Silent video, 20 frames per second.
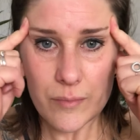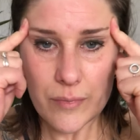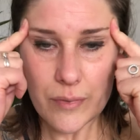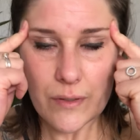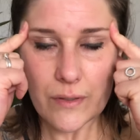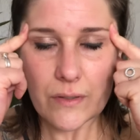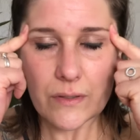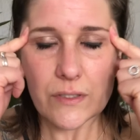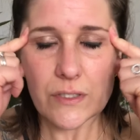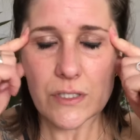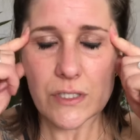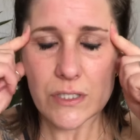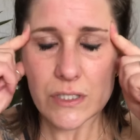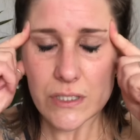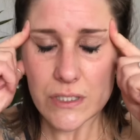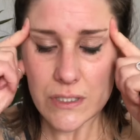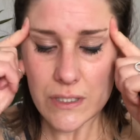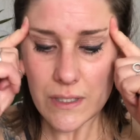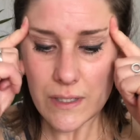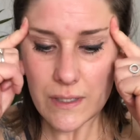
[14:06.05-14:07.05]
push
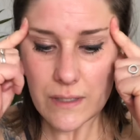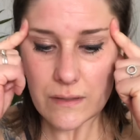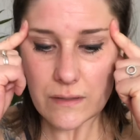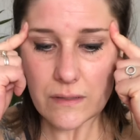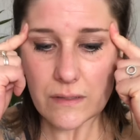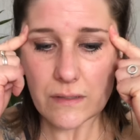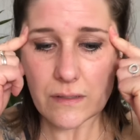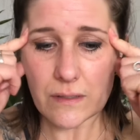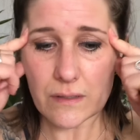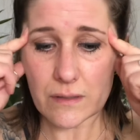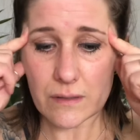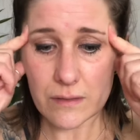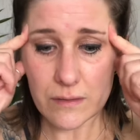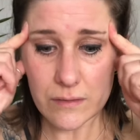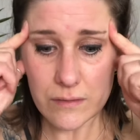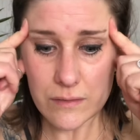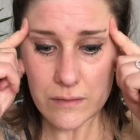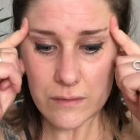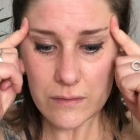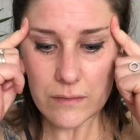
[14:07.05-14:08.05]
and
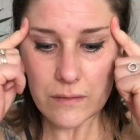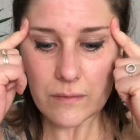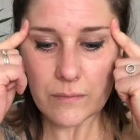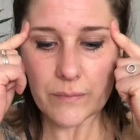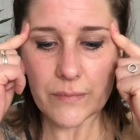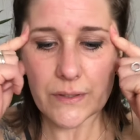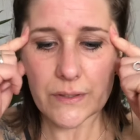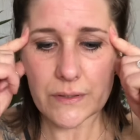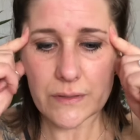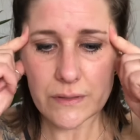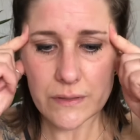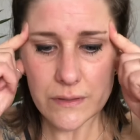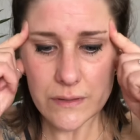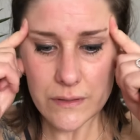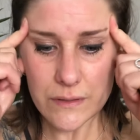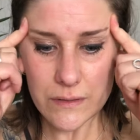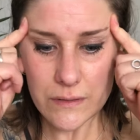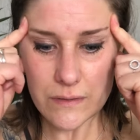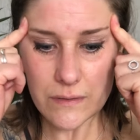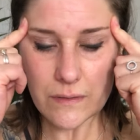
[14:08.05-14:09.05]
circle, push
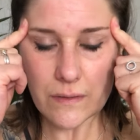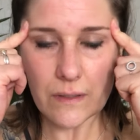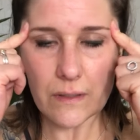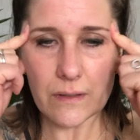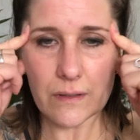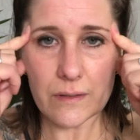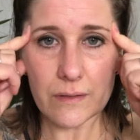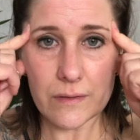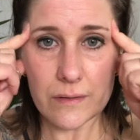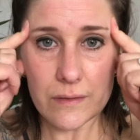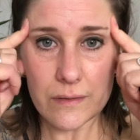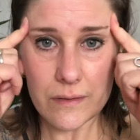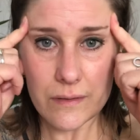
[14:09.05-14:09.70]
and circle,